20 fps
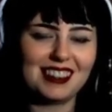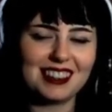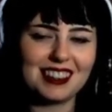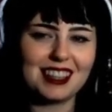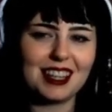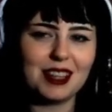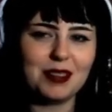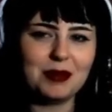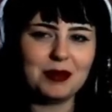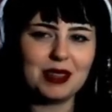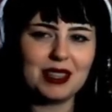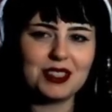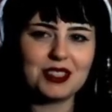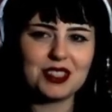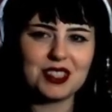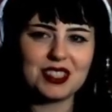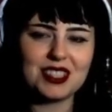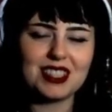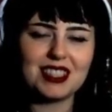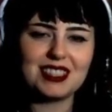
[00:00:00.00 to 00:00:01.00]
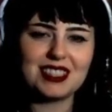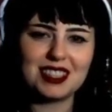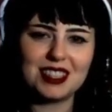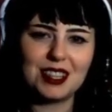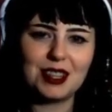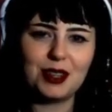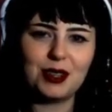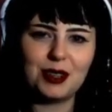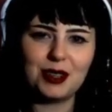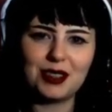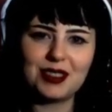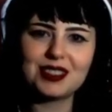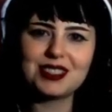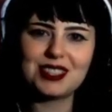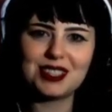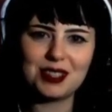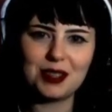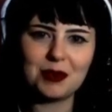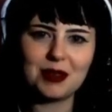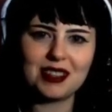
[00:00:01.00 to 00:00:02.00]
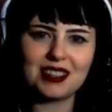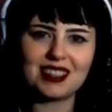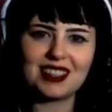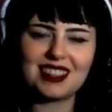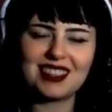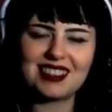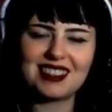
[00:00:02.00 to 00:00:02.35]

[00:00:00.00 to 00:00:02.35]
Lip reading: I'd be interested to know about that.